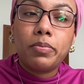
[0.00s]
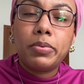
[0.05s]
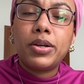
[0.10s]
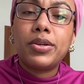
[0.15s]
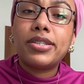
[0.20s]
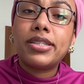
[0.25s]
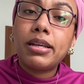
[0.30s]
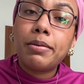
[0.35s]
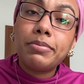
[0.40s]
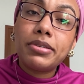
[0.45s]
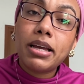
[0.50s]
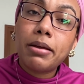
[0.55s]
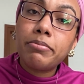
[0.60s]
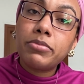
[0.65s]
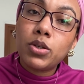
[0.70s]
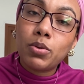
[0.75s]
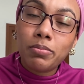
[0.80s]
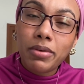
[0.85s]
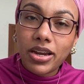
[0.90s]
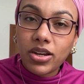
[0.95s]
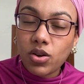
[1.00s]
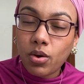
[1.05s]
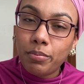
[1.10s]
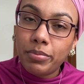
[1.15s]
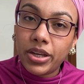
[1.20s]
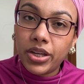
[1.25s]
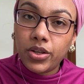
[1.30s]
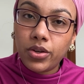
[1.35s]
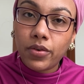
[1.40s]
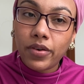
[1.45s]
because sometimes you might not
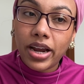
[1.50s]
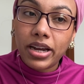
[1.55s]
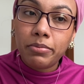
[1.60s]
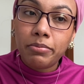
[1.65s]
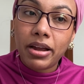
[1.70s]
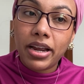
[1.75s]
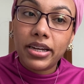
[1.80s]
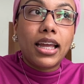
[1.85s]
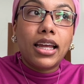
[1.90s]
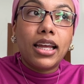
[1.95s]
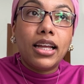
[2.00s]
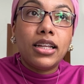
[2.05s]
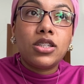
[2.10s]
be in your right mind.